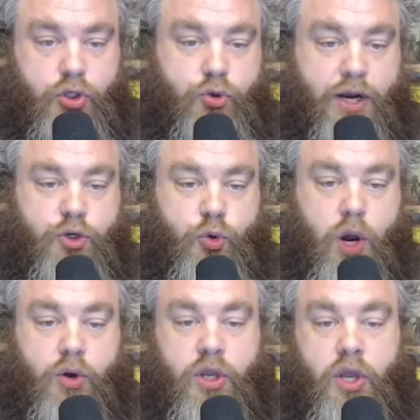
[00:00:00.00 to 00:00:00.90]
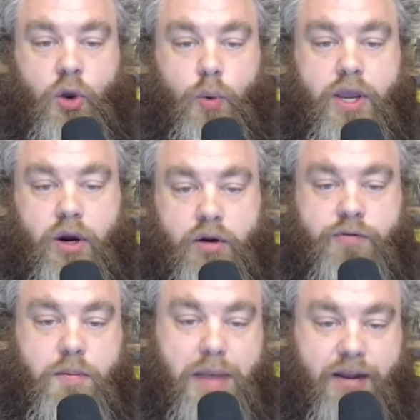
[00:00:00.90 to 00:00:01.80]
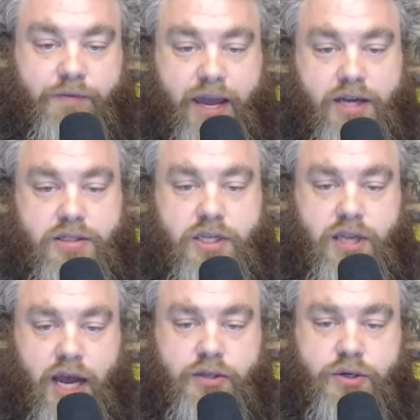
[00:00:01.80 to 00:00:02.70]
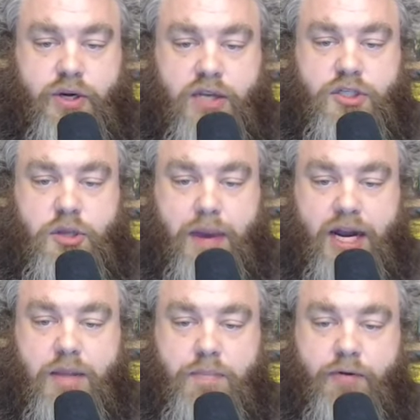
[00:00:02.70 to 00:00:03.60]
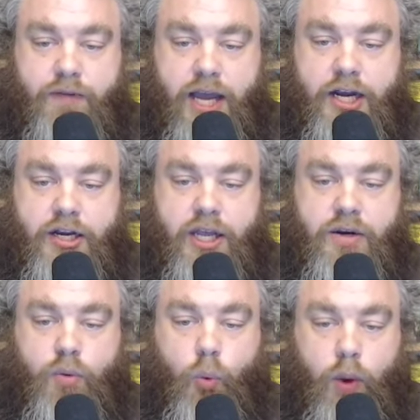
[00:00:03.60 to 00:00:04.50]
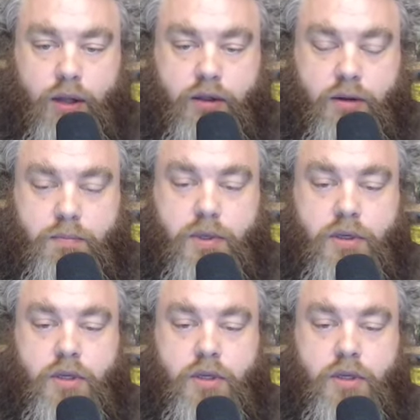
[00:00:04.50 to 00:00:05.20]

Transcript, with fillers: Direct quote, we heard from many fans that Concert Against Humanity provided an welcome